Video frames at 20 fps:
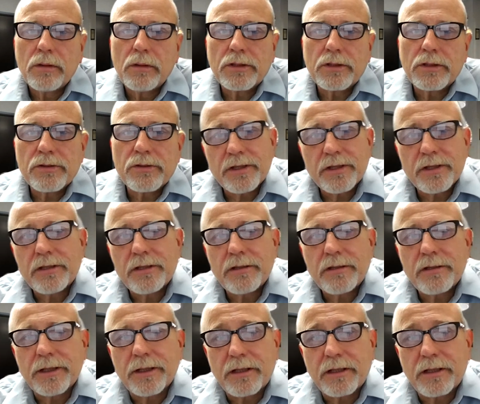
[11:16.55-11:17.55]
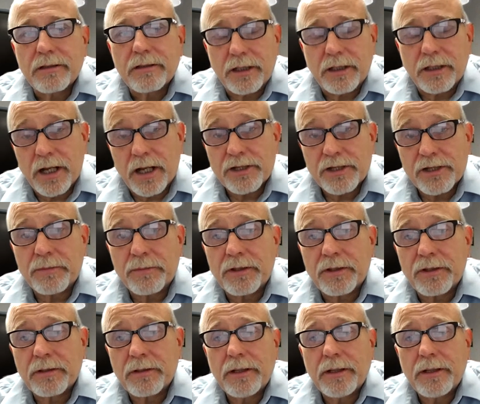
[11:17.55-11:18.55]
Well, it's usually, the
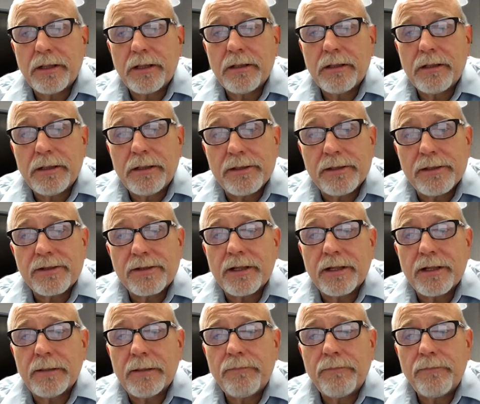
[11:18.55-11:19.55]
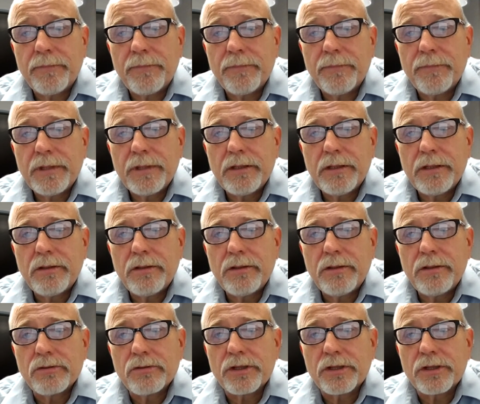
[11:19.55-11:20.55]
customer is
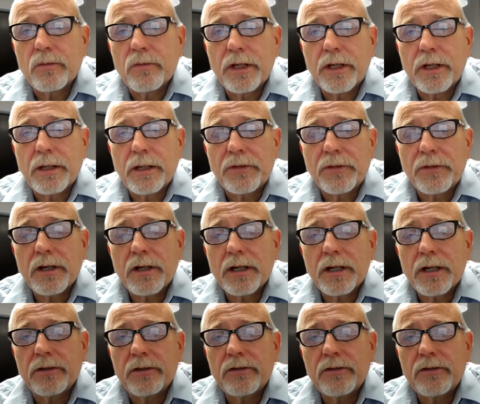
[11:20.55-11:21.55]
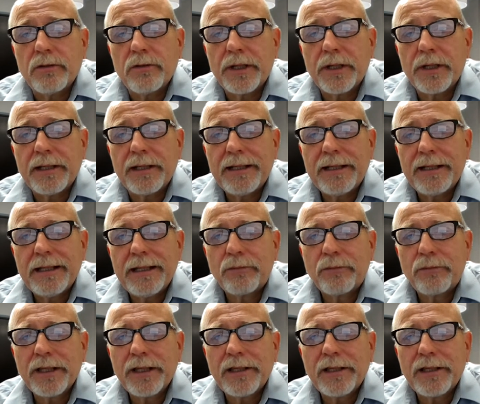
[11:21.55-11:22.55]
usually the one that I'm talking to, but
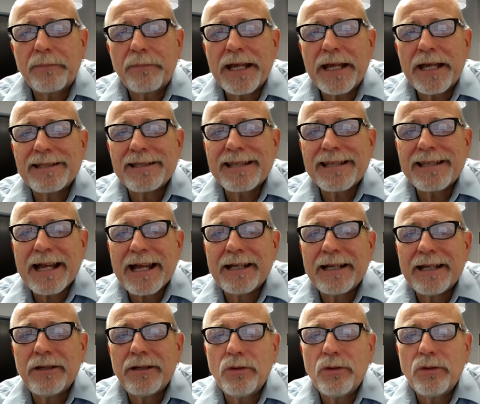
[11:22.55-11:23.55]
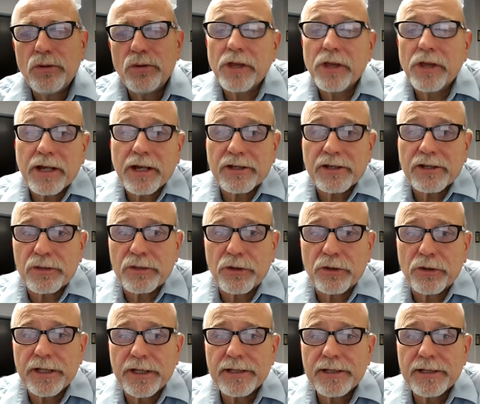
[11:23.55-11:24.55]
it really depends on who the
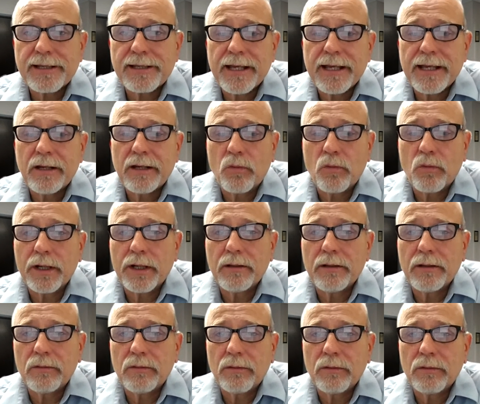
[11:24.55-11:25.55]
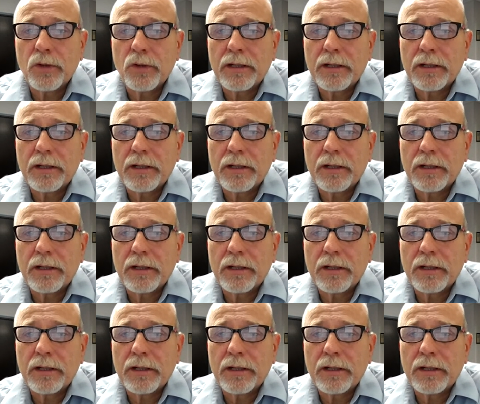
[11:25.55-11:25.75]
customer is and what